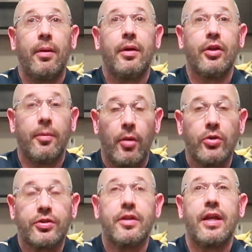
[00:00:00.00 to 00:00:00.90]

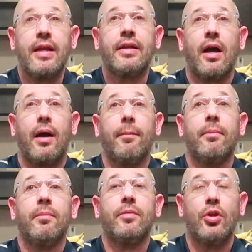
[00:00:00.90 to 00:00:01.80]
Most of the
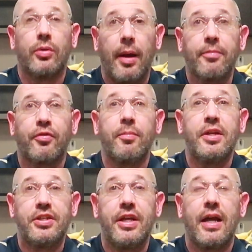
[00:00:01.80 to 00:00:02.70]
income, comes from me.
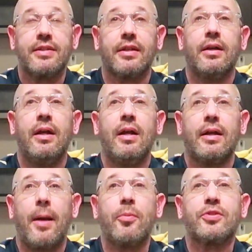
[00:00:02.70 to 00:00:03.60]
She has a
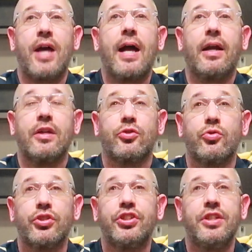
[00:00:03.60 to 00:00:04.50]
couple side
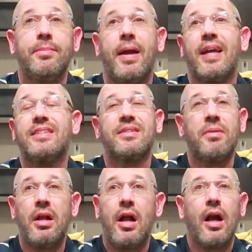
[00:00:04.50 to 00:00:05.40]
hustles and she makes
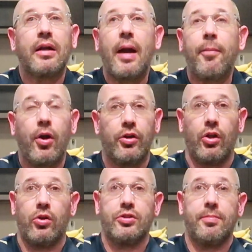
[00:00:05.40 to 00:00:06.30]
a couple
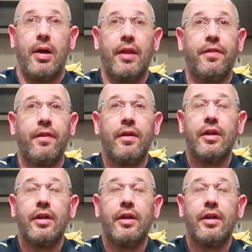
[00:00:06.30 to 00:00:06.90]
$100 a month.